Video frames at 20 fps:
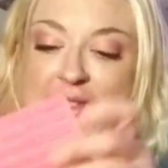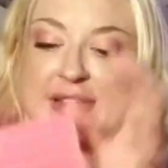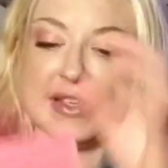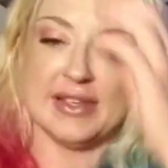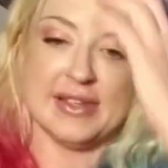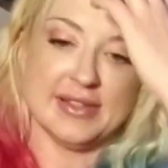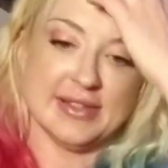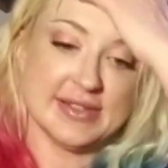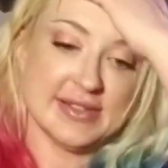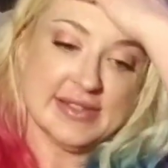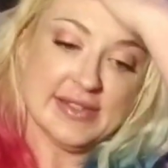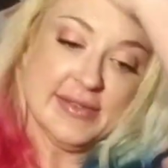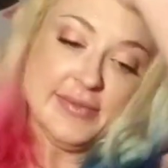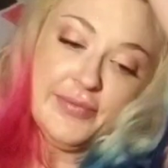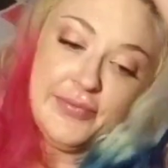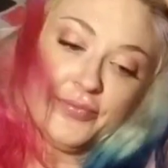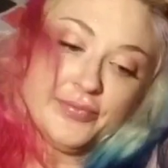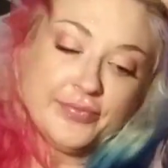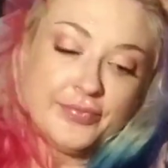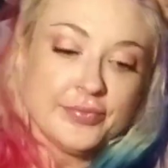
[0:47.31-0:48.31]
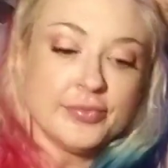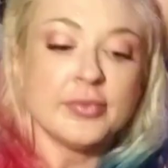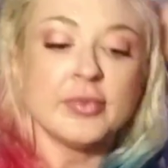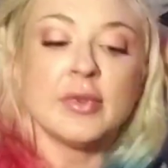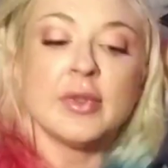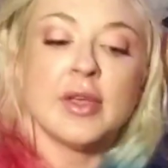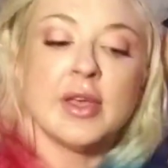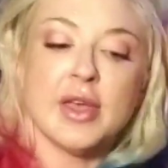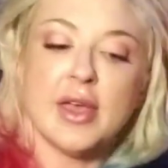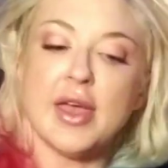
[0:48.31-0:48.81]
is.
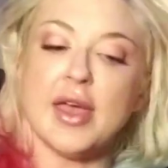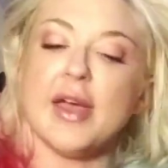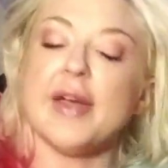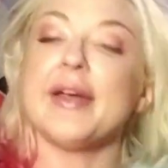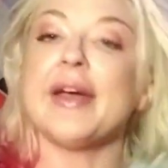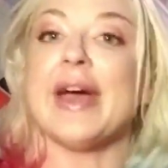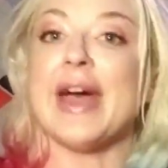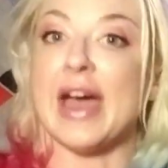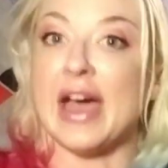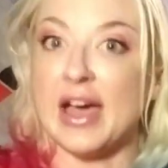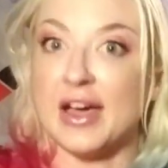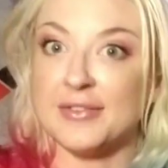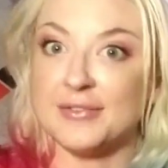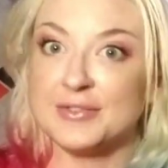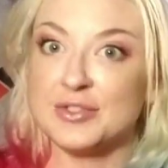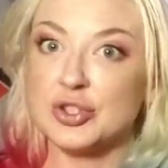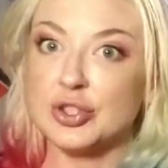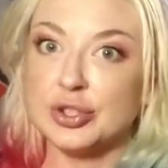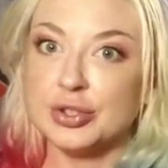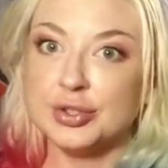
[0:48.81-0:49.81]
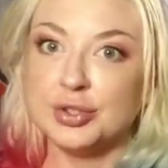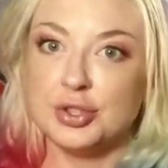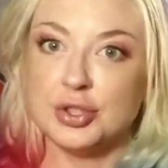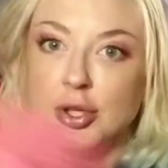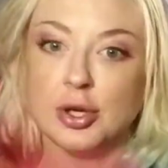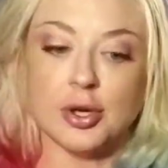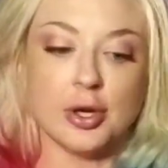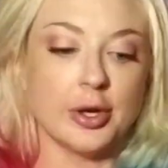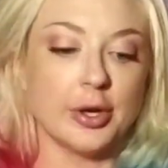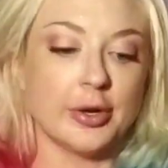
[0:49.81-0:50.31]
After
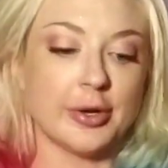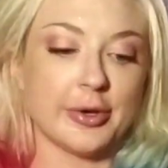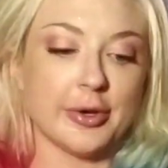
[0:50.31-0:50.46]
dark.